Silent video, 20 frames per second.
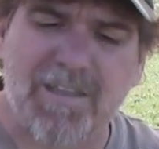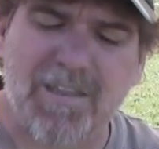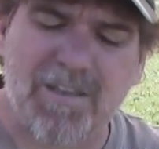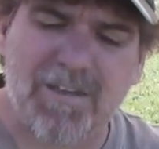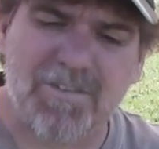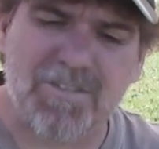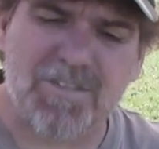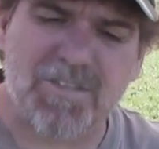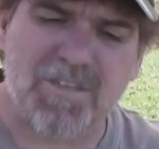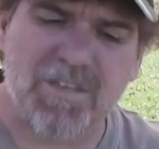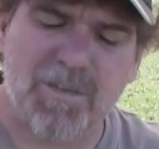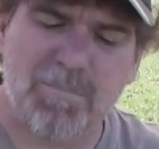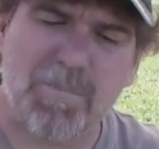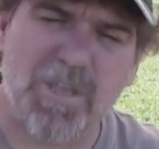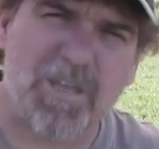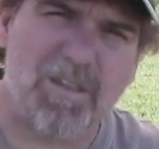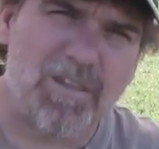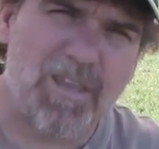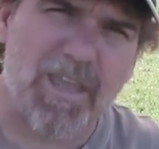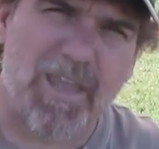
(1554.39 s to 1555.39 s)
there's going to
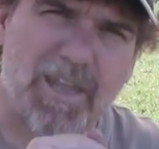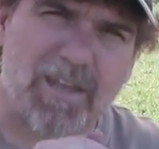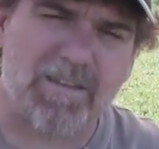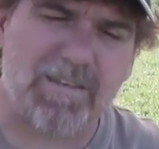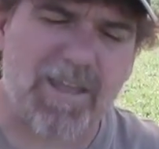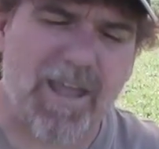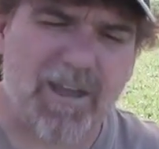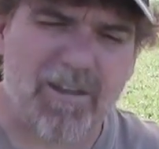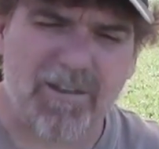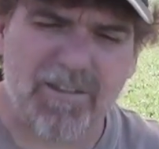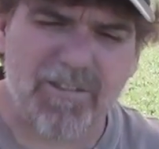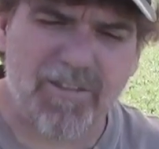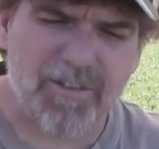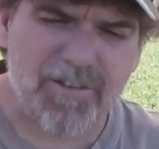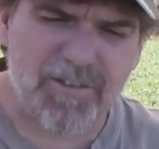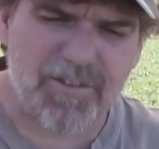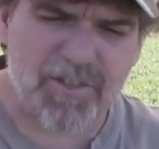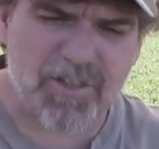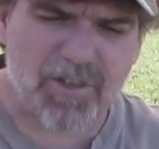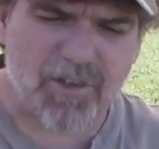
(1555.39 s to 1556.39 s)
be a link down in the
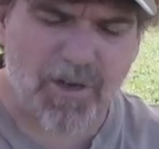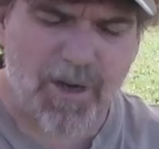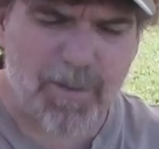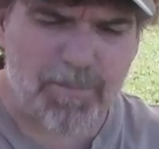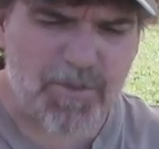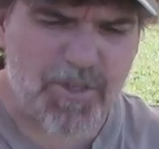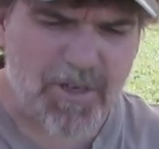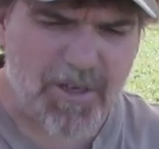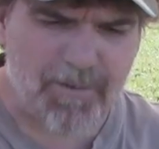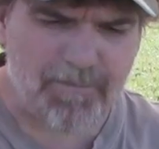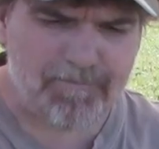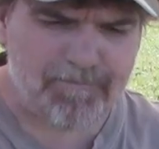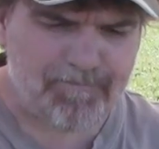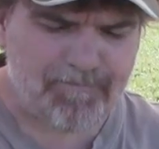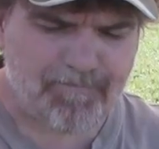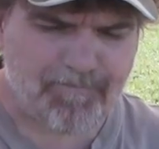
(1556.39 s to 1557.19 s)
description